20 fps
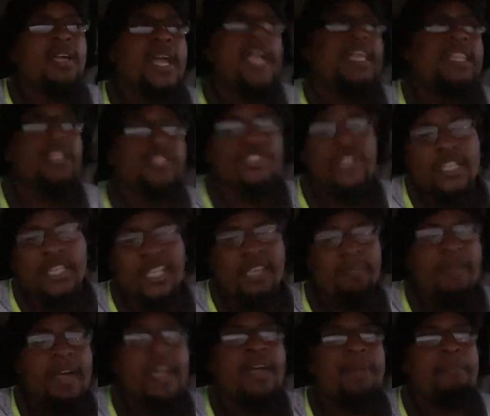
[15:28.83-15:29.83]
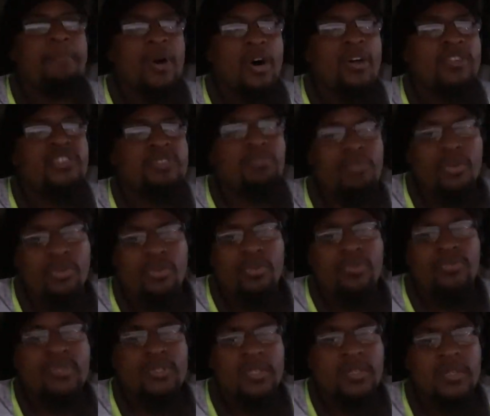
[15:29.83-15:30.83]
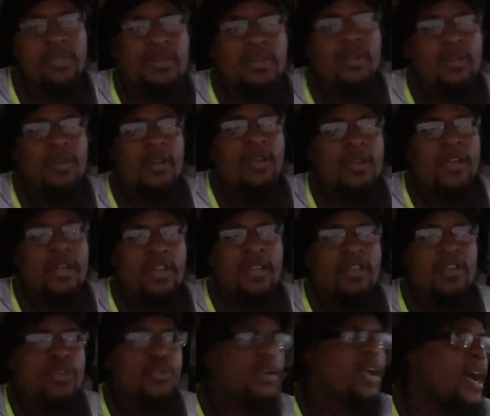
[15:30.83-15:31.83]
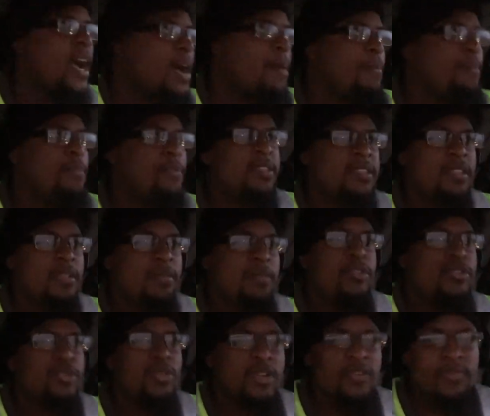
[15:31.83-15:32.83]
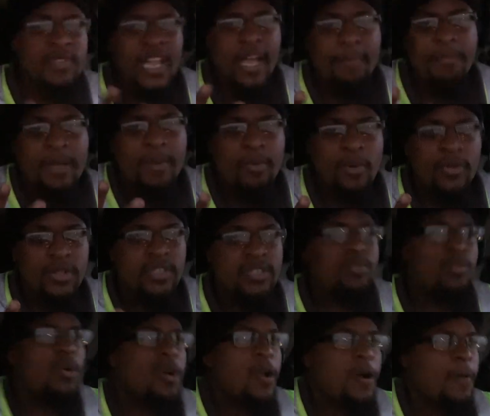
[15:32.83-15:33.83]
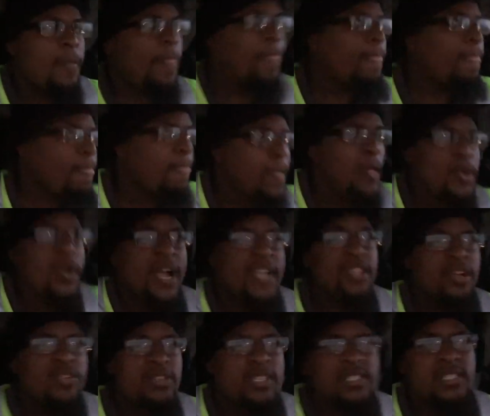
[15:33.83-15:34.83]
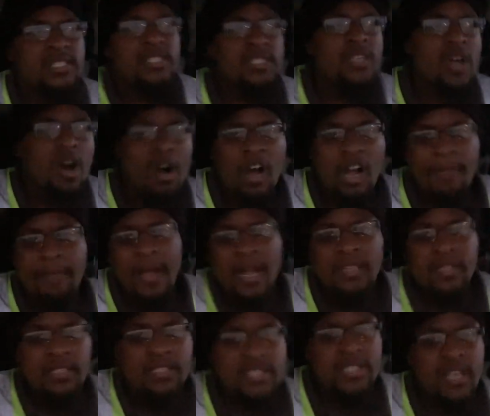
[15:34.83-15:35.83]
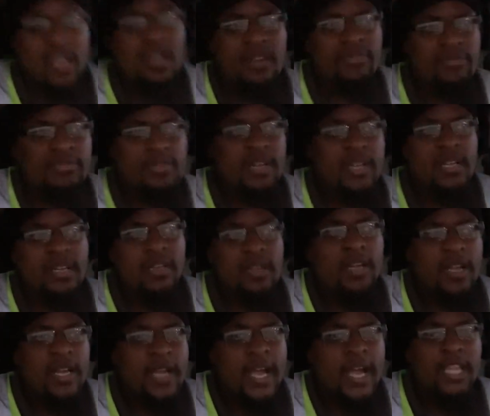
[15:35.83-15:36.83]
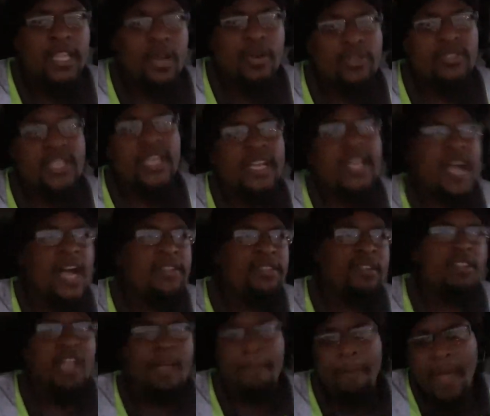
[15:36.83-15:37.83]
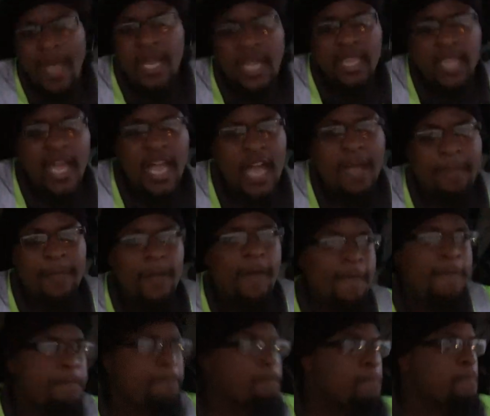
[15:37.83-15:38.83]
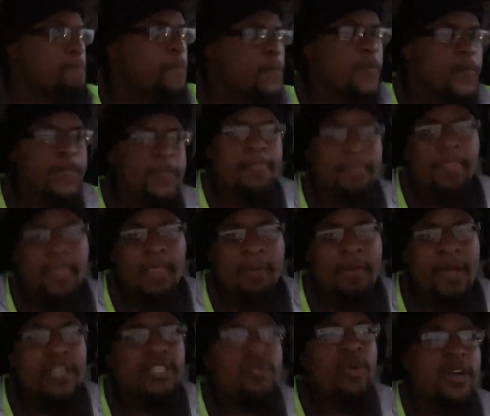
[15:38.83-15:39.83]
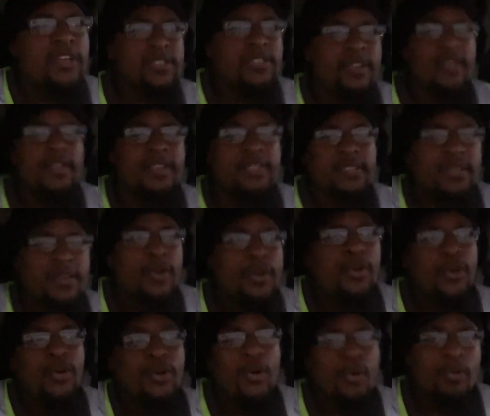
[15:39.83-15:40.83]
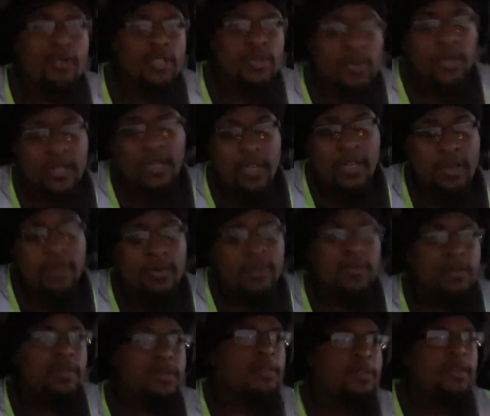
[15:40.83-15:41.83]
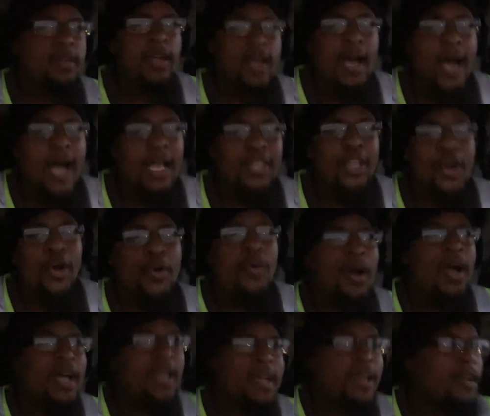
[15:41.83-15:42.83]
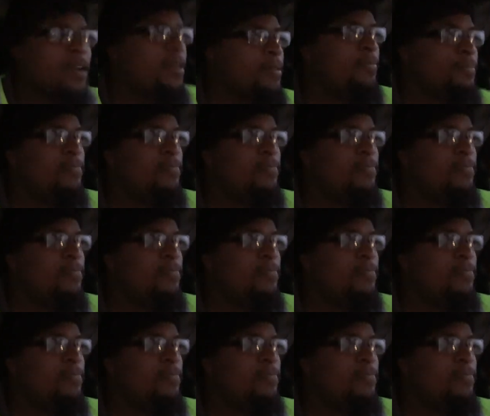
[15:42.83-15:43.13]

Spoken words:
and legitimately make boss moves. You got two different type of people in this world. You got those that talk about the stuff, and those that get out there and they make it happen. And the biggest question is, which one are you? I know who I am.